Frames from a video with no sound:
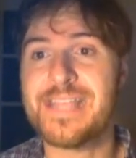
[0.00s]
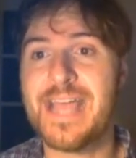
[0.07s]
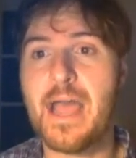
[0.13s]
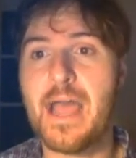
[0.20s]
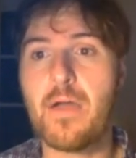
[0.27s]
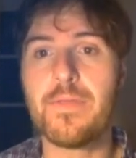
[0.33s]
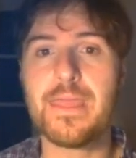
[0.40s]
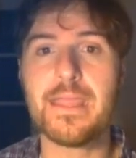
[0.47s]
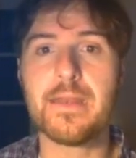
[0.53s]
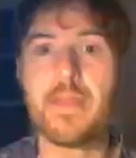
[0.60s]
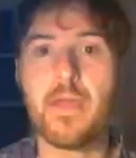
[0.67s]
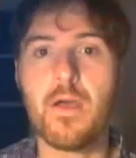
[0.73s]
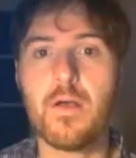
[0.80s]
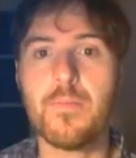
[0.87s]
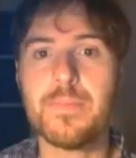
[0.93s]
How are they going to
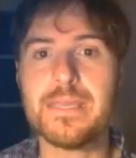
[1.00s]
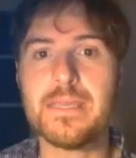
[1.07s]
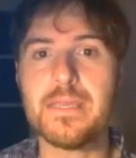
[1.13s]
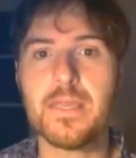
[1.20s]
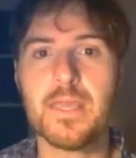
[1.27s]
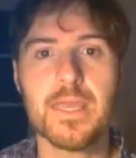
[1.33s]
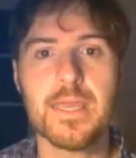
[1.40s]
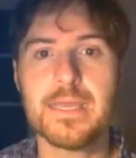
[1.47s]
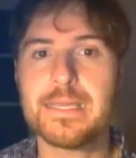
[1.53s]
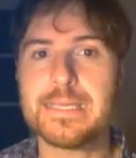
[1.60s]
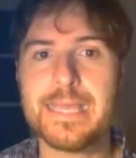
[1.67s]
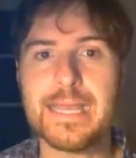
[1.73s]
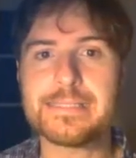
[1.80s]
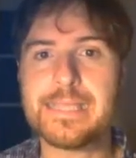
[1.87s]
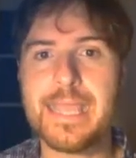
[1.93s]
help me
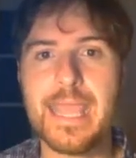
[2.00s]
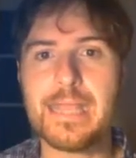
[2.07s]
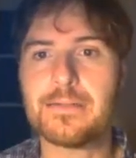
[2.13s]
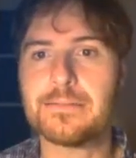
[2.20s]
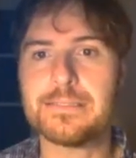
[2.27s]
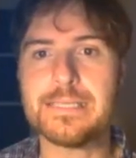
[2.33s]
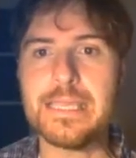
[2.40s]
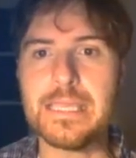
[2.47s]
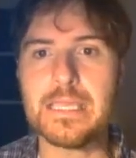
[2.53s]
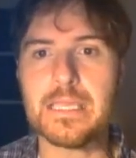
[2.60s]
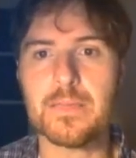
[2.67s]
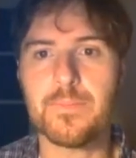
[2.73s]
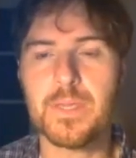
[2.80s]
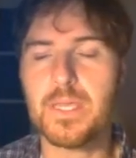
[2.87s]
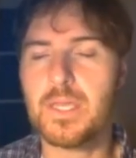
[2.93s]
get to angle
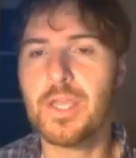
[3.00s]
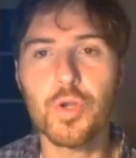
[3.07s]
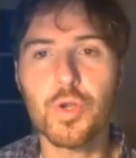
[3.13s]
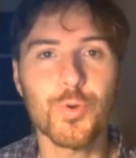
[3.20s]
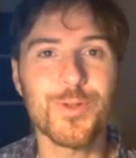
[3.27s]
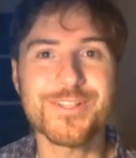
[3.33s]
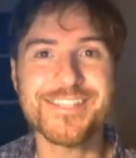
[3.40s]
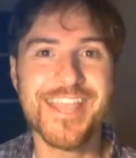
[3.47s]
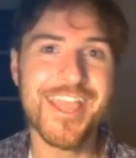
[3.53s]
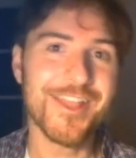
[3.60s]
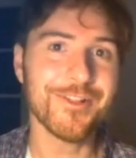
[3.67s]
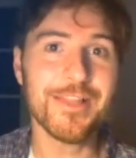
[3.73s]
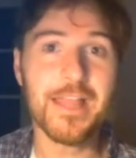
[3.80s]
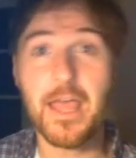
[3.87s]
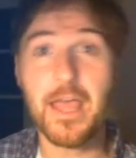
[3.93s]
D being congruent to
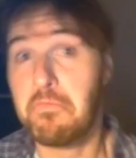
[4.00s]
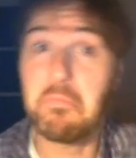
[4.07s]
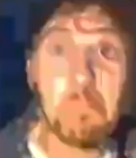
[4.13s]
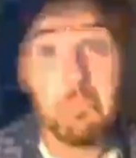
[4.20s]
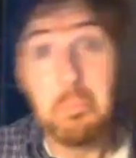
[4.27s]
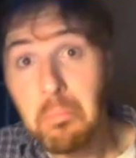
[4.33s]
angle F?